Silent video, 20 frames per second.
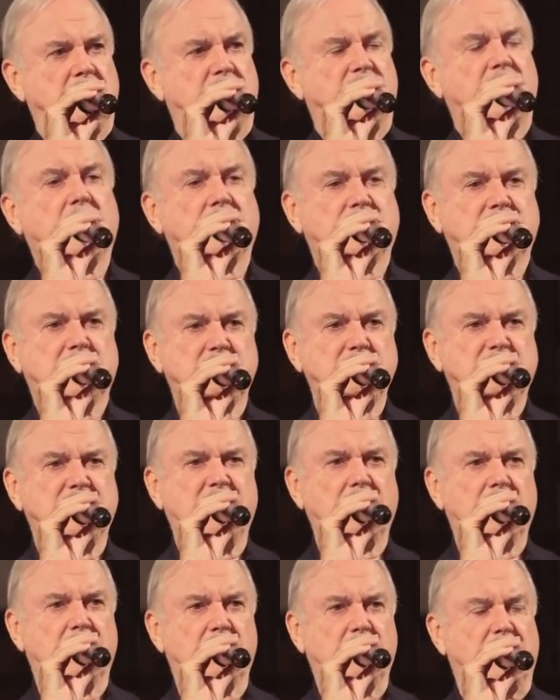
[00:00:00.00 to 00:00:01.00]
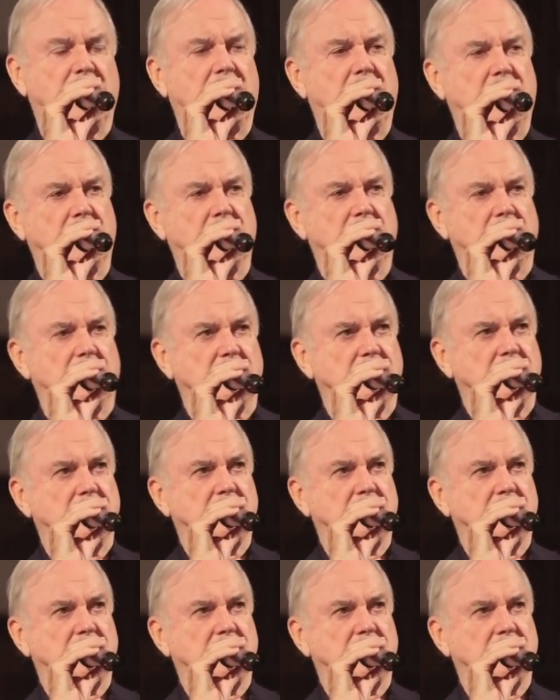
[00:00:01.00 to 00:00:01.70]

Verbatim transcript: fact, I'm terrible at it.